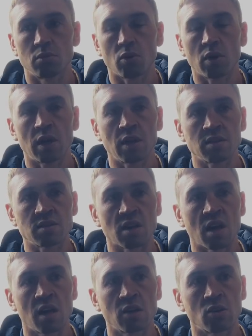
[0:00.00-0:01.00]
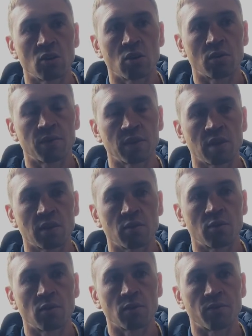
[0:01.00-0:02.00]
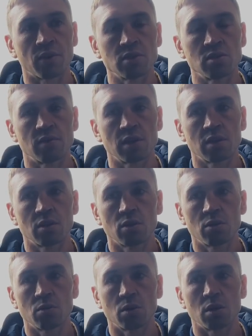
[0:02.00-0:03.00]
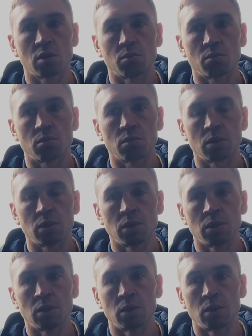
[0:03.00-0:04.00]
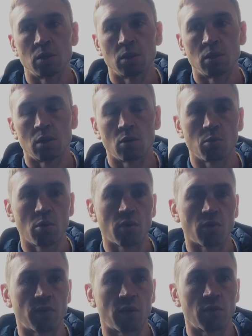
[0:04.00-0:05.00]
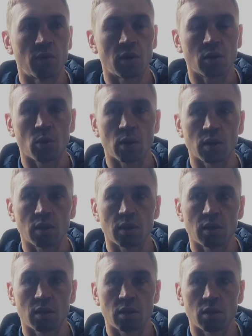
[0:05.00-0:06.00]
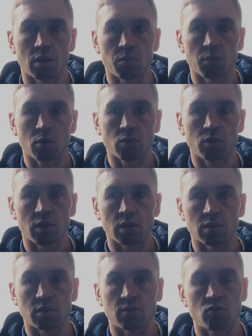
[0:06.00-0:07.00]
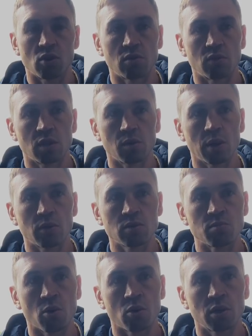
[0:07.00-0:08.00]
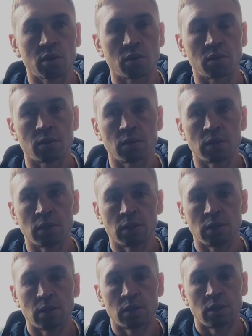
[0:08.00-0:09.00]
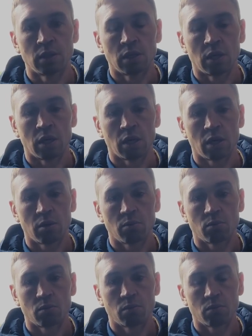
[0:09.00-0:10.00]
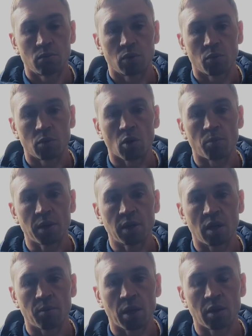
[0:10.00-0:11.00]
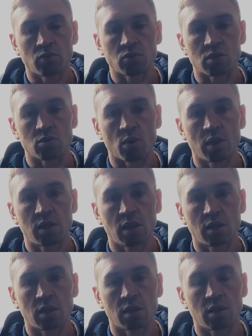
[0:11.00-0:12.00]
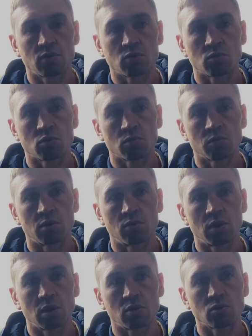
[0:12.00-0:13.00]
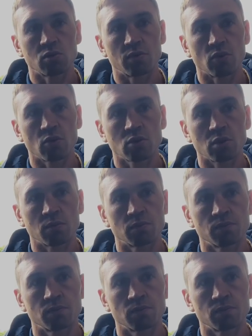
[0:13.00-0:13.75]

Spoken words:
getting in the side, or feel like they're on the fringe of it, who move very, very quickly. The good thing is they've trained really well this morning. We've got a big game ahead of us this weekend, and it gives them something really good to focus on.